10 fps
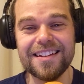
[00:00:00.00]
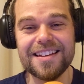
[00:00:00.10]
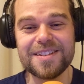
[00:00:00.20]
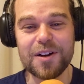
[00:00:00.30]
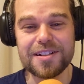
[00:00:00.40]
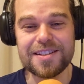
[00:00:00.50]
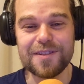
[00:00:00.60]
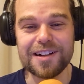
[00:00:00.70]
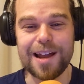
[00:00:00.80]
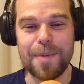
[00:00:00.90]
He's got
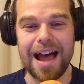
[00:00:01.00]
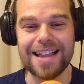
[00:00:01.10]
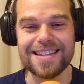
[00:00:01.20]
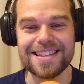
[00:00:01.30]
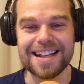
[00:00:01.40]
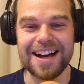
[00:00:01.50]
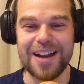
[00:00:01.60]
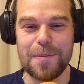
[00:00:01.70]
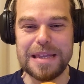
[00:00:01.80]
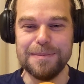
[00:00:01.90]
some club hands that
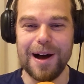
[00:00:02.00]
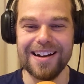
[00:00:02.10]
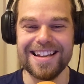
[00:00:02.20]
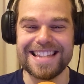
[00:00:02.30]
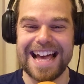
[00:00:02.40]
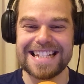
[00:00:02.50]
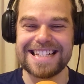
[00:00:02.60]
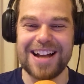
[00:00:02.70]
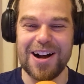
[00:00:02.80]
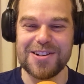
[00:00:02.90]
can't open the bottle. He's there
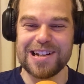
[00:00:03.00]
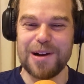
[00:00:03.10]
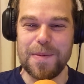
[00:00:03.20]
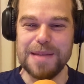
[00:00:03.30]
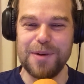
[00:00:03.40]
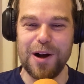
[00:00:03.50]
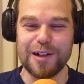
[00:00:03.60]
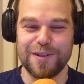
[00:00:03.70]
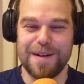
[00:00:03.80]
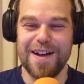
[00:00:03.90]
stuck trying to open the
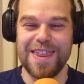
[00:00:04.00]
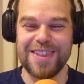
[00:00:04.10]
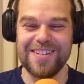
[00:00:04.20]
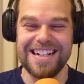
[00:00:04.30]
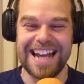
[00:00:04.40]
bottle for about 3